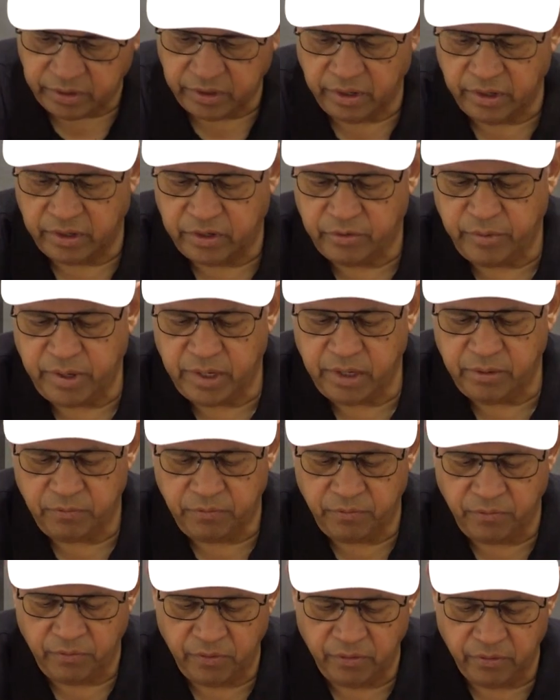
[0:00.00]
a
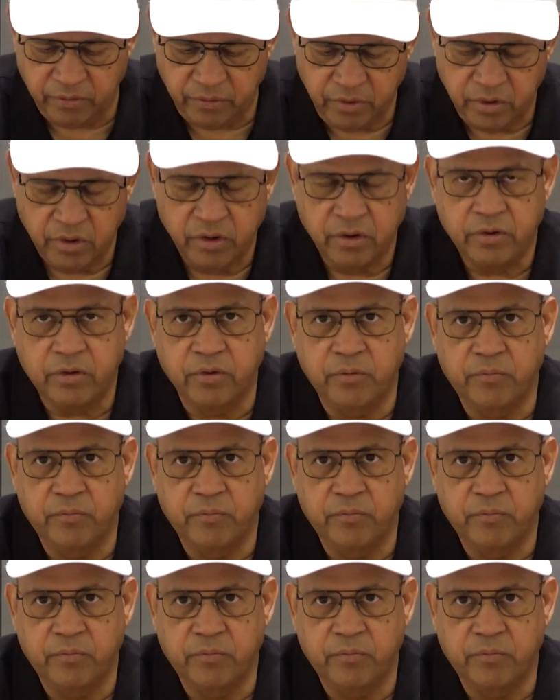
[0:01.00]
24 to